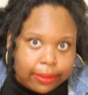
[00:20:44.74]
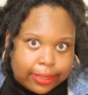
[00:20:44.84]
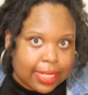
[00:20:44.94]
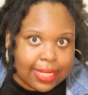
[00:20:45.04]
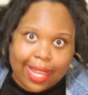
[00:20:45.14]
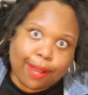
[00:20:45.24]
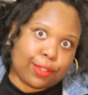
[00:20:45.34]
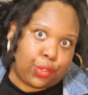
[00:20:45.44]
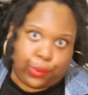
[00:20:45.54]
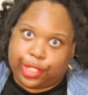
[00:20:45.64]
the design
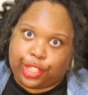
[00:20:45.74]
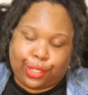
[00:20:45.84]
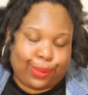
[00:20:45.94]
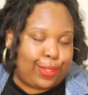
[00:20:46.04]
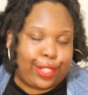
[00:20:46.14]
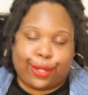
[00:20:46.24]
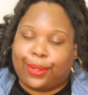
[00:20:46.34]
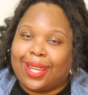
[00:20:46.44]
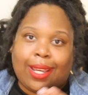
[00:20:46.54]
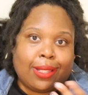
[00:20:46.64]
was really cute.
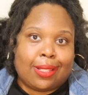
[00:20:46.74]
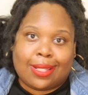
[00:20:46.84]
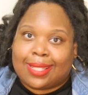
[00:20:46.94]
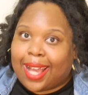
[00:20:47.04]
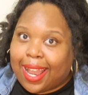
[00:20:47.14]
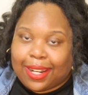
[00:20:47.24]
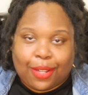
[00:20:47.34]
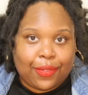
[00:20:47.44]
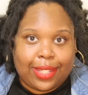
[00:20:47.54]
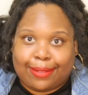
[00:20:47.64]
So the design
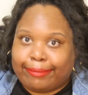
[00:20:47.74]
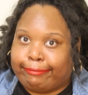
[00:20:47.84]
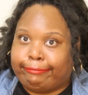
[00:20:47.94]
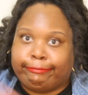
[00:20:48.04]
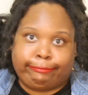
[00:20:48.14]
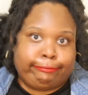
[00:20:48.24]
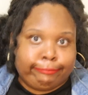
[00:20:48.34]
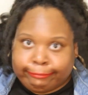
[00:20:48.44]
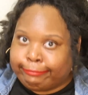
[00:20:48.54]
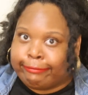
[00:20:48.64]
of it
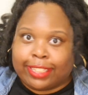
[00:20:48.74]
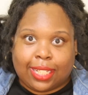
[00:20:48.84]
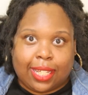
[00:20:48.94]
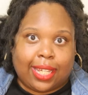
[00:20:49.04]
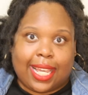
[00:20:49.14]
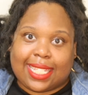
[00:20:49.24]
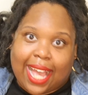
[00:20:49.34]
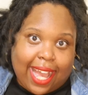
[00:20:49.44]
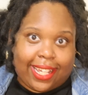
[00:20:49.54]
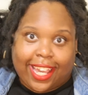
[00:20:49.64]
is
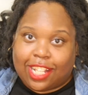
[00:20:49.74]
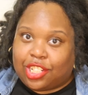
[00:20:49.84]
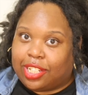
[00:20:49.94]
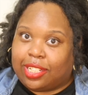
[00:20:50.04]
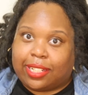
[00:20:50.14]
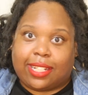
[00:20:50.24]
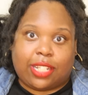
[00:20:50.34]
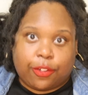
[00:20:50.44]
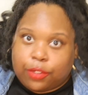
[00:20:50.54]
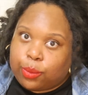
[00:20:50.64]
eye-catching.
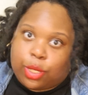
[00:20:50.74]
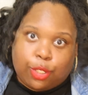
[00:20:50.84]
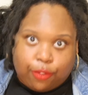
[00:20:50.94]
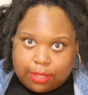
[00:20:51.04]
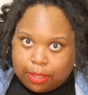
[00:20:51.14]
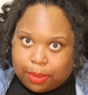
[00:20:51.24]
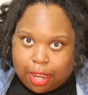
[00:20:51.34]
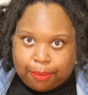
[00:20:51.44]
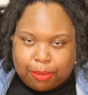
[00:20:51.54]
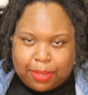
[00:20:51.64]
It definitely would give you some
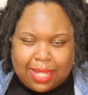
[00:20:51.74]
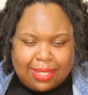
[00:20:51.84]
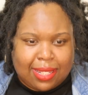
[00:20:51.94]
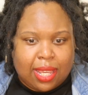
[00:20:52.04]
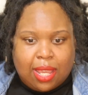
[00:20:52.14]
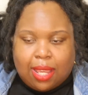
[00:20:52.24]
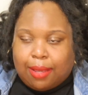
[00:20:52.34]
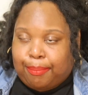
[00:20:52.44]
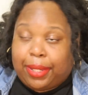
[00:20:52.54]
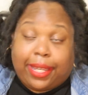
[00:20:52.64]
compliments.
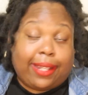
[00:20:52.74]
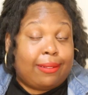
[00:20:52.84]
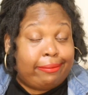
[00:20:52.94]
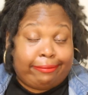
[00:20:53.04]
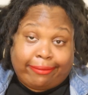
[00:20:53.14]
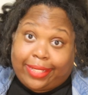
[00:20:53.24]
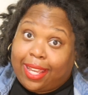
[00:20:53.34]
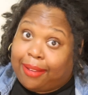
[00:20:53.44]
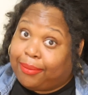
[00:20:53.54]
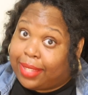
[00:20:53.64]
But
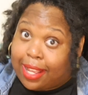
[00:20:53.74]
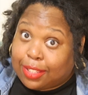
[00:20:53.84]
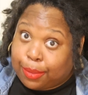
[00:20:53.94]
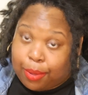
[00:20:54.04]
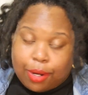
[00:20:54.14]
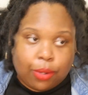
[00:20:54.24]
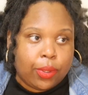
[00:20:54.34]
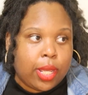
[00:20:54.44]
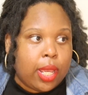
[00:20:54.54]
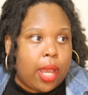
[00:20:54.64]
yeah, that's a
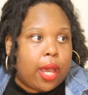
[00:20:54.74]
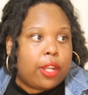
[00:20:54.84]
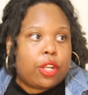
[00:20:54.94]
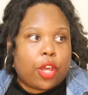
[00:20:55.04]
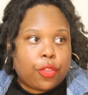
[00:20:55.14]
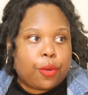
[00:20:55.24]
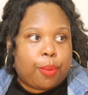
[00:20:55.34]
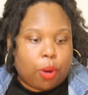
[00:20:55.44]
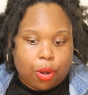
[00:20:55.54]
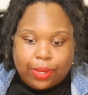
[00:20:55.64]
pro. Another
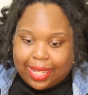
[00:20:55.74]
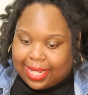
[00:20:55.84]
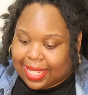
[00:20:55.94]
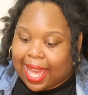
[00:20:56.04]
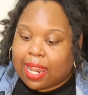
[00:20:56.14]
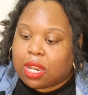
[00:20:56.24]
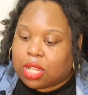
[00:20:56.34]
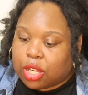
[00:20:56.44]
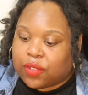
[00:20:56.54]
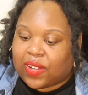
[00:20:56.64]
pro is I
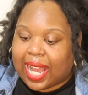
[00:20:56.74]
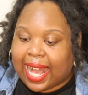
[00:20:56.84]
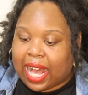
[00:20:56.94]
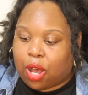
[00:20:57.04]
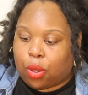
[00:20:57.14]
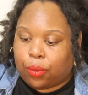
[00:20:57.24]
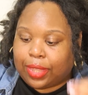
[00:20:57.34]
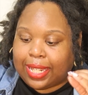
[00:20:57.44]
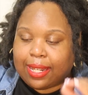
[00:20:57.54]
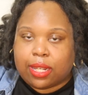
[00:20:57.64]
love how
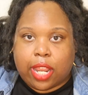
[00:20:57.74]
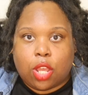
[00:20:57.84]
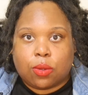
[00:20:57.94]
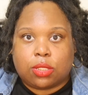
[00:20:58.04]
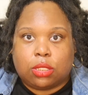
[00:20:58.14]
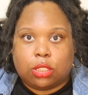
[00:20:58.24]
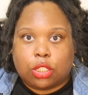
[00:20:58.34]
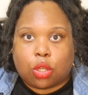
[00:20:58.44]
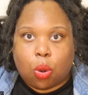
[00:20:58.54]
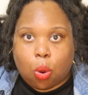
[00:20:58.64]
the nails
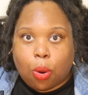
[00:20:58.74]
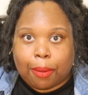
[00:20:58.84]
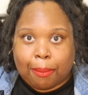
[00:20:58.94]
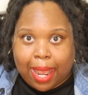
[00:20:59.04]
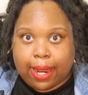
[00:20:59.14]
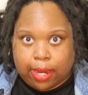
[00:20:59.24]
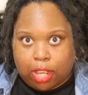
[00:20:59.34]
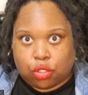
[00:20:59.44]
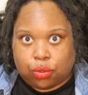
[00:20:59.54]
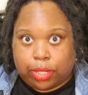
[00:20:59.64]
look on my
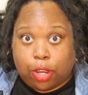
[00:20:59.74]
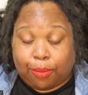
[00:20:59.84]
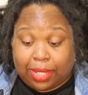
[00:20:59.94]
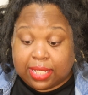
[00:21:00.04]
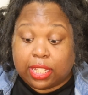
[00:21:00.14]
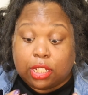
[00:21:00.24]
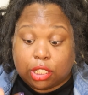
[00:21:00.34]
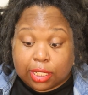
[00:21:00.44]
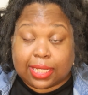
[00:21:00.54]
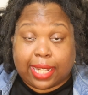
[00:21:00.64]
natural nail, because it
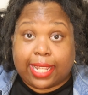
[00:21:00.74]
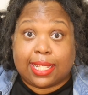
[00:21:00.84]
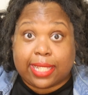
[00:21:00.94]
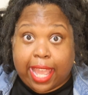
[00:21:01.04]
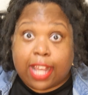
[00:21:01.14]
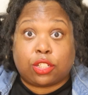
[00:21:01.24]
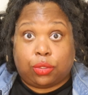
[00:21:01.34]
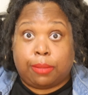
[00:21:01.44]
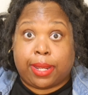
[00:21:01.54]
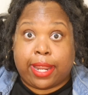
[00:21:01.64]
looks like it's
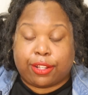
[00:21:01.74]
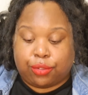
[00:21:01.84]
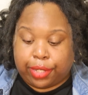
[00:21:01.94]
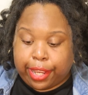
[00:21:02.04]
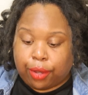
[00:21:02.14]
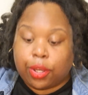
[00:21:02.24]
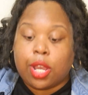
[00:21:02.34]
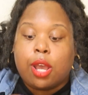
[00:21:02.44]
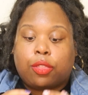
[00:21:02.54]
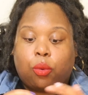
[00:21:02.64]
actually my natural nail.
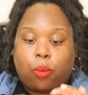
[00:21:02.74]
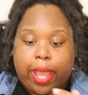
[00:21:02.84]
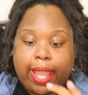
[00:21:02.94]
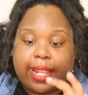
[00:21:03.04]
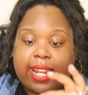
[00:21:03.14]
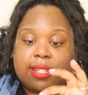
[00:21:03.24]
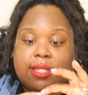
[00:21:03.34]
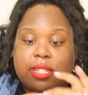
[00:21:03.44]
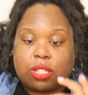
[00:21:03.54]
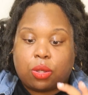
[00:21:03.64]
The way that it
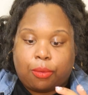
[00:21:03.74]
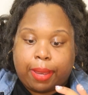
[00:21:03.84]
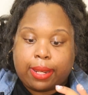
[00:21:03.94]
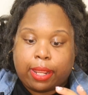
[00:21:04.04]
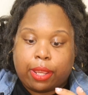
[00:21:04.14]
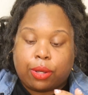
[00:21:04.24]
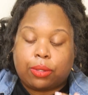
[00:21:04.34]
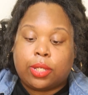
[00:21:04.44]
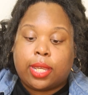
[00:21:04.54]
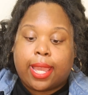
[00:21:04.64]
sits on my
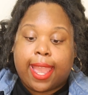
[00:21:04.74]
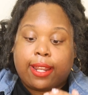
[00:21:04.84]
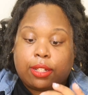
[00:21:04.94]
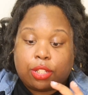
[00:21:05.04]
nail, it